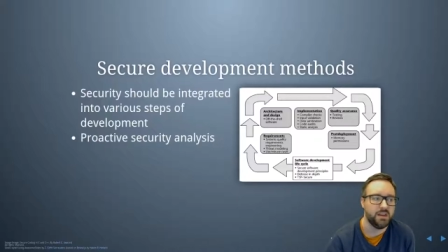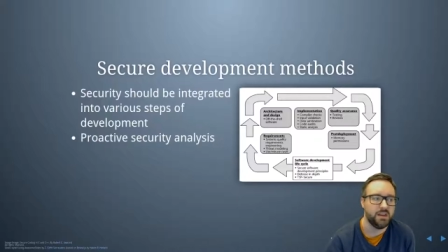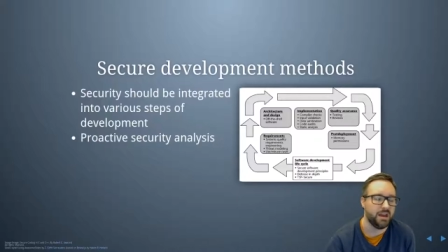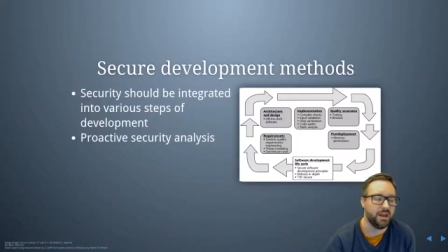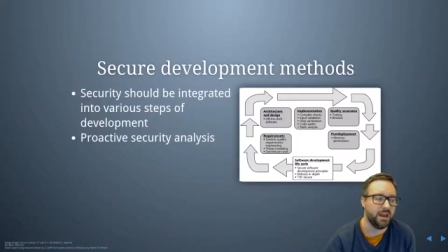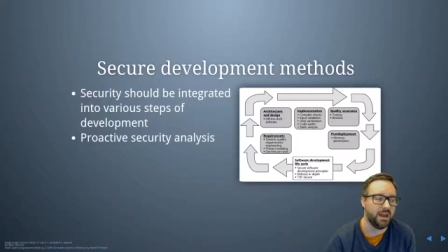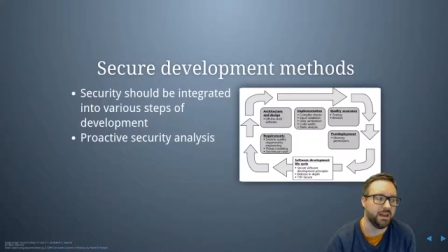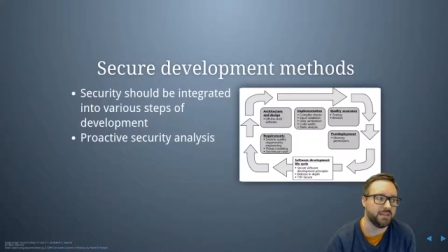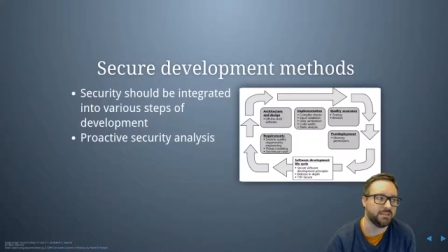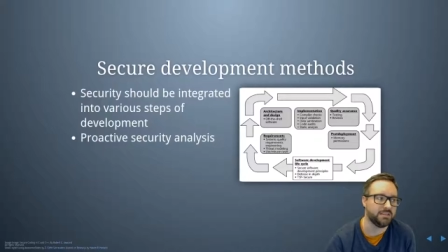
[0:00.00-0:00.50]

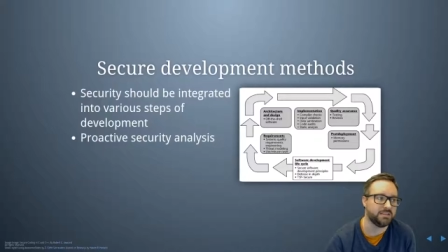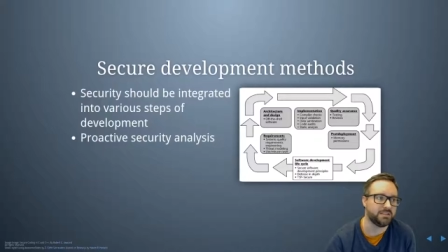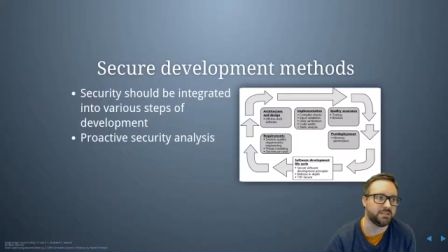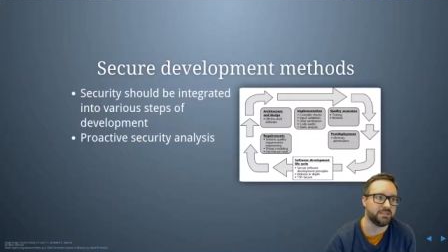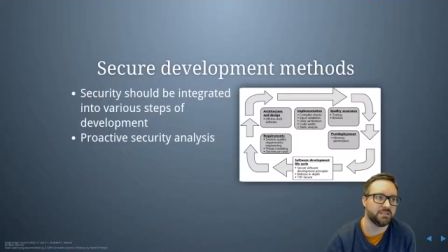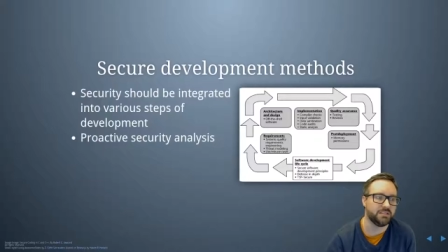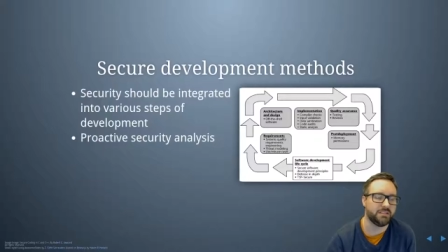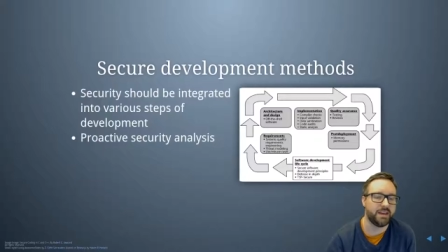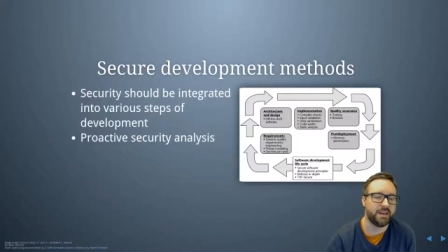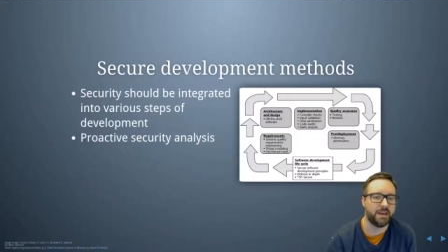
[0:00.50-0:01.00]
And
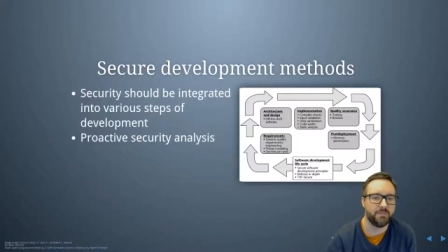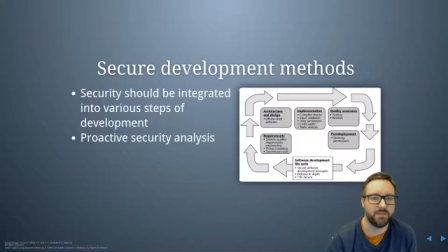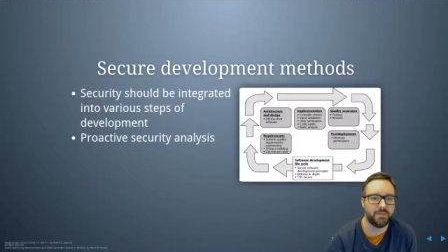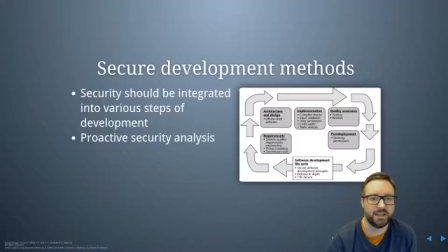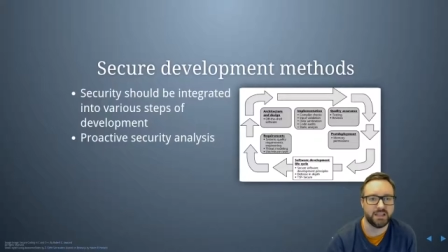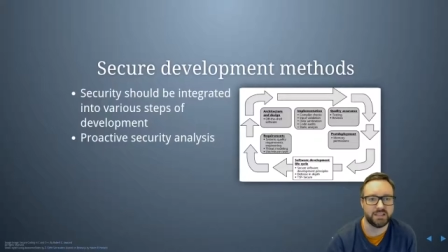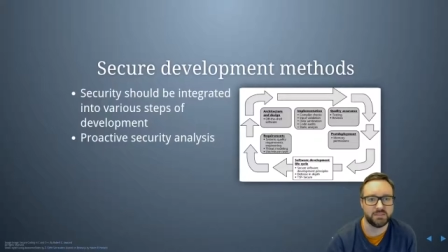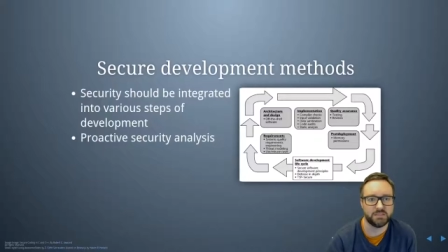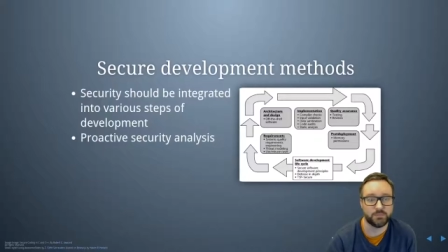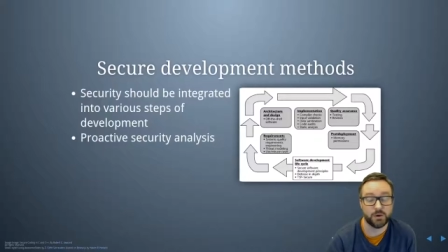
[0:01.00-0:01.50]
that
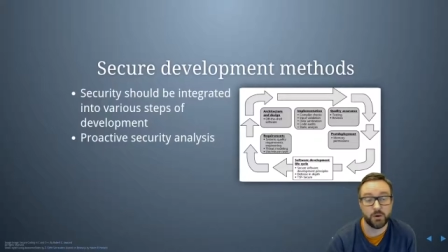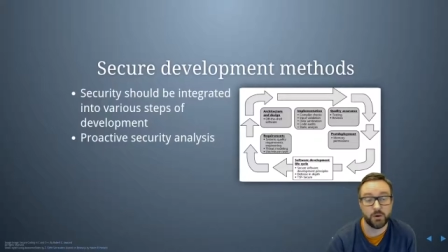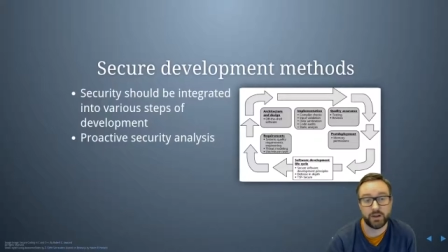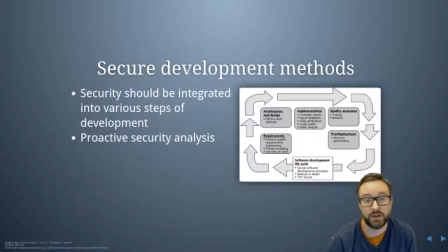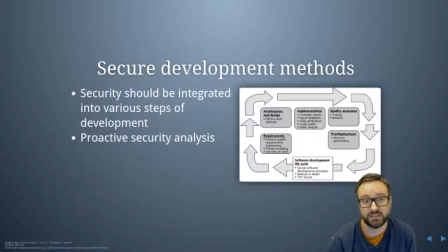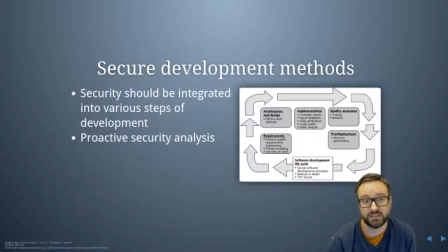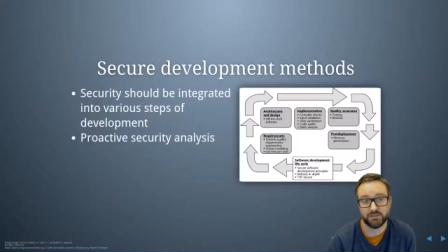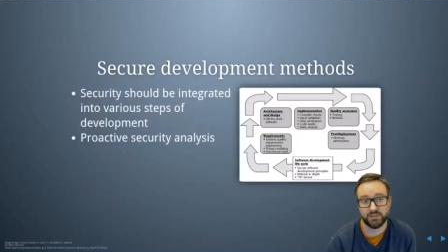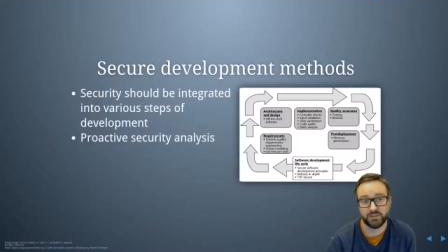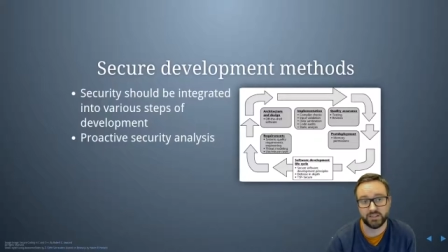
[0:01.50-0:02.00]
means
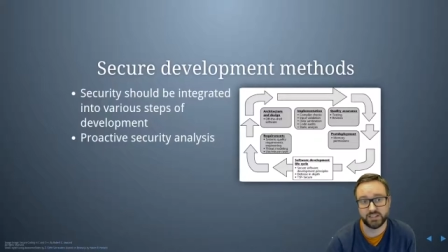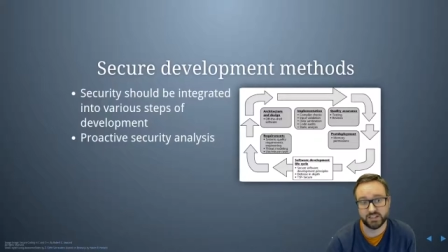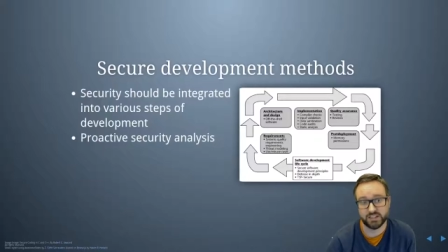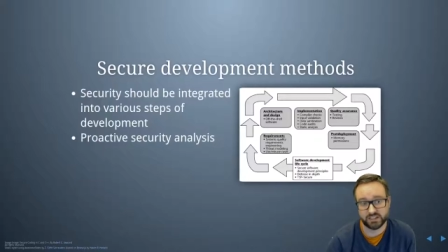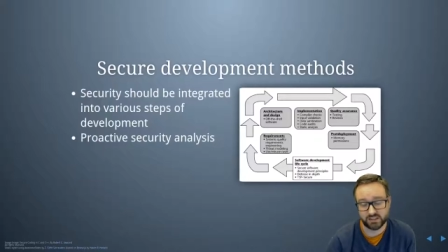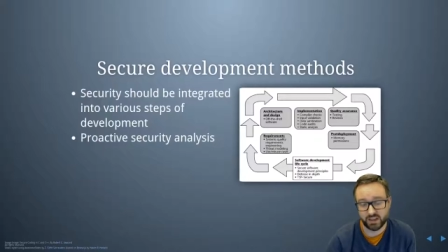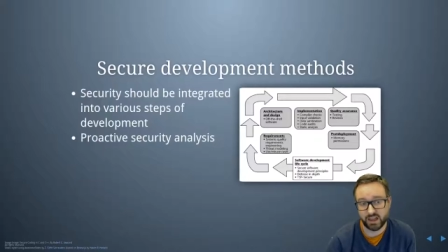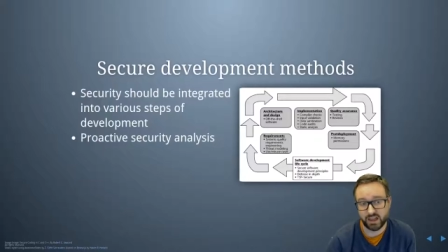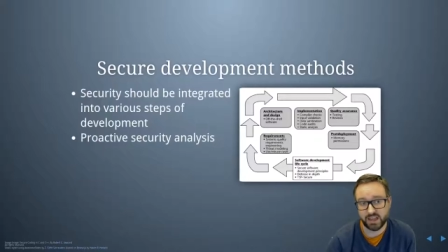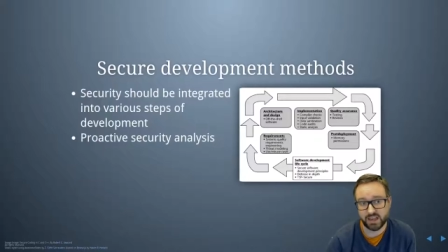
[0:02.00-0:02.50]
proactively
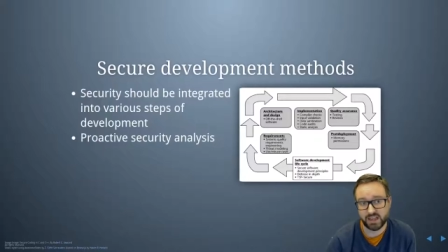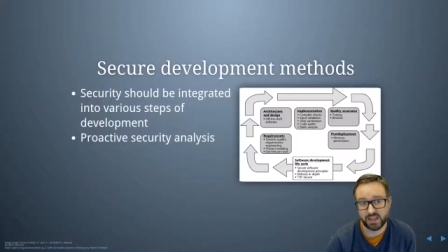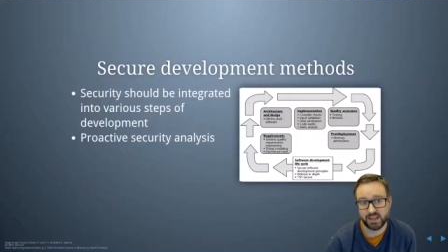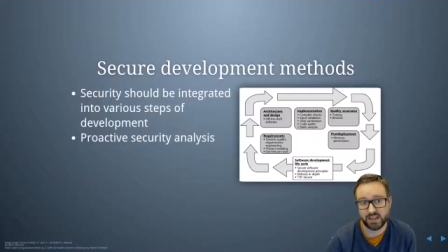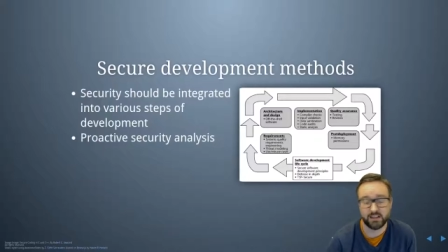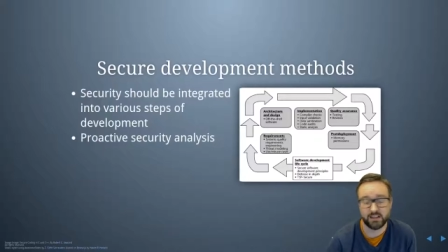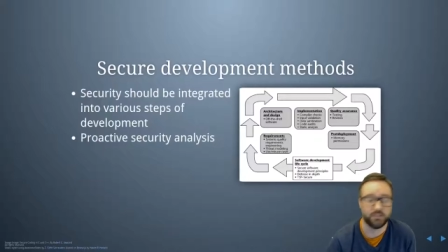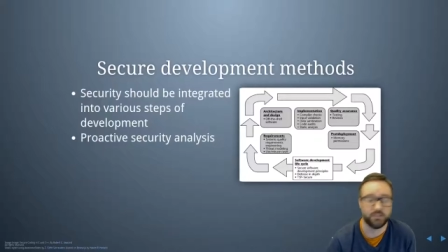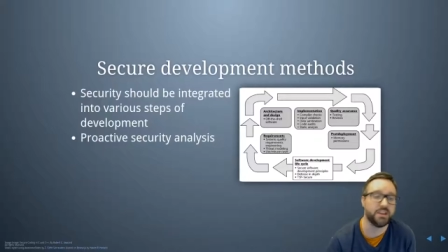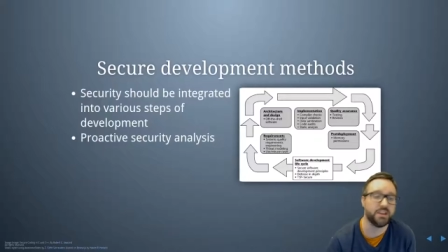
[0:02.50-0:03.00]
designing
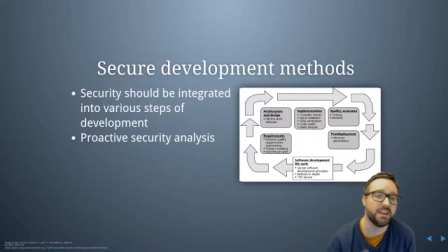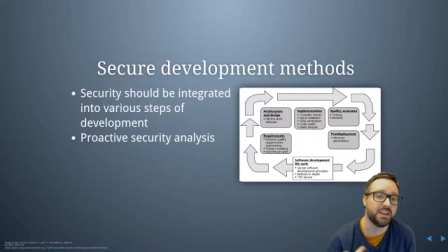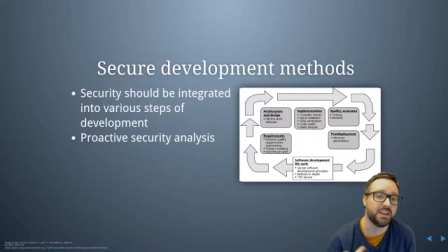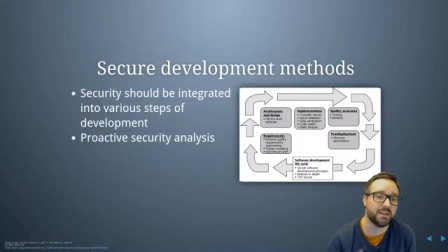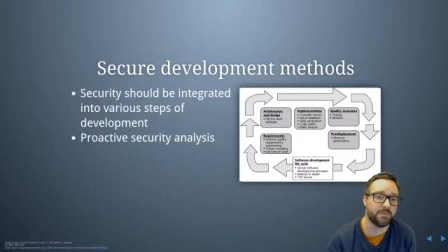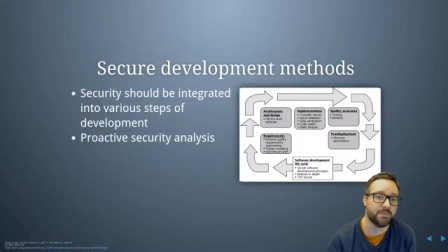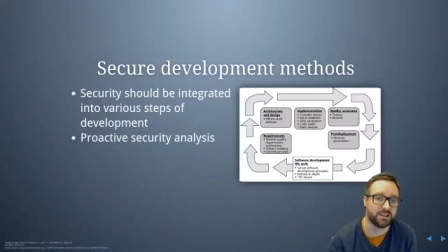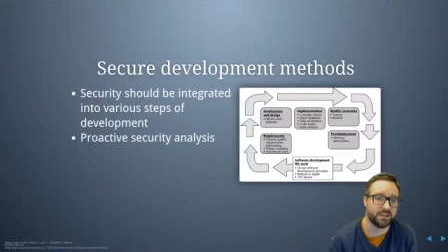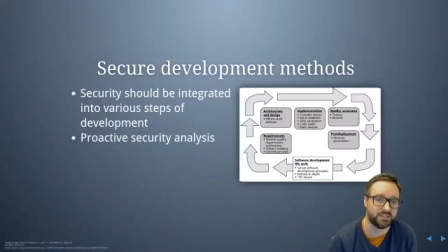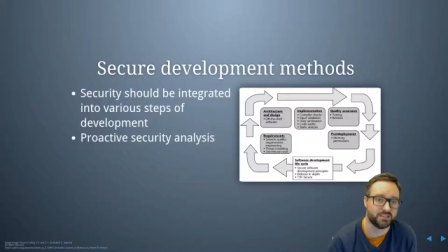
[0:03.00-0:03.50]
and thinking
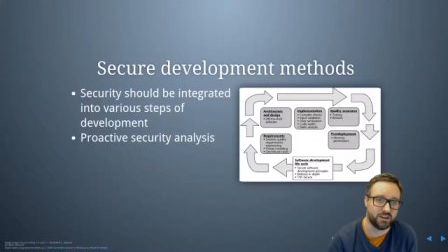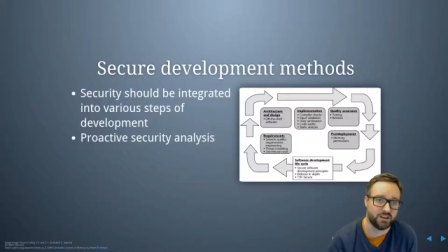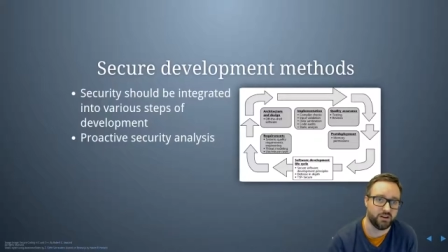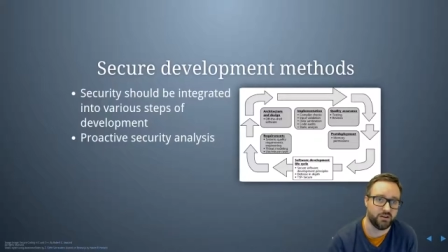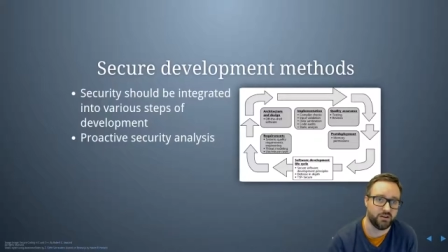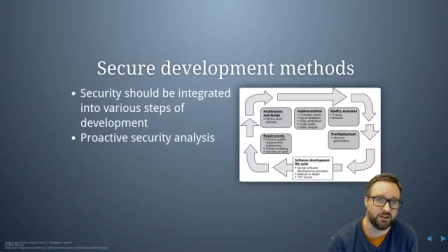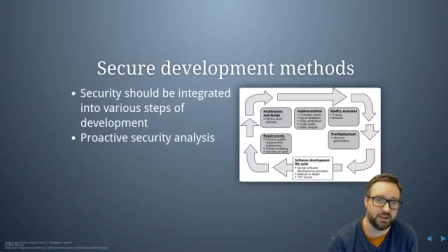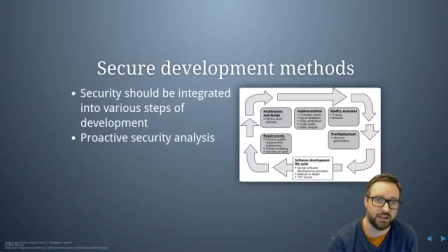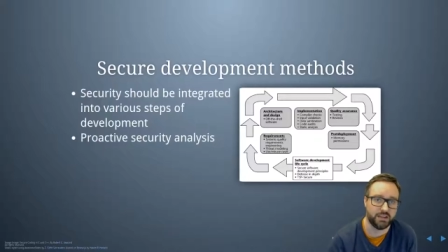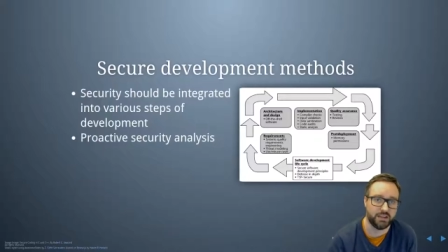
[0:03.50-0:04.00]
about
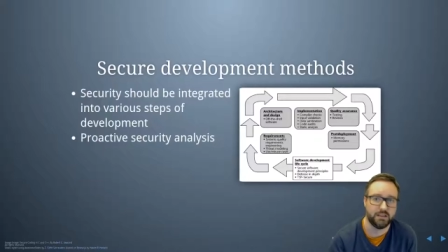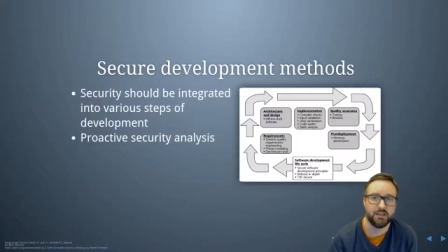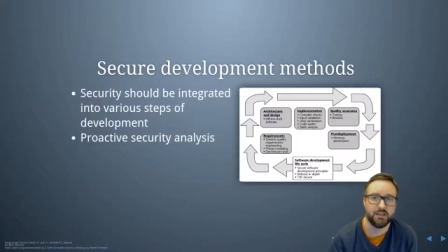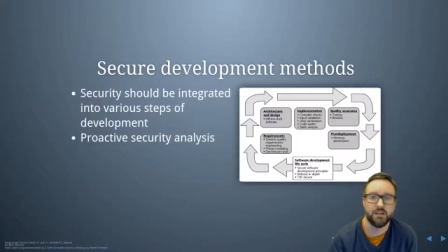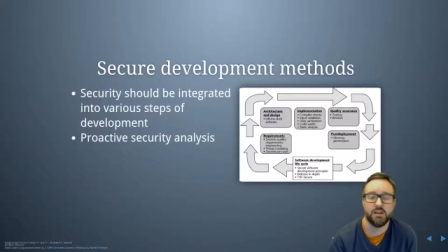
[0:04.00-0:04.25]
security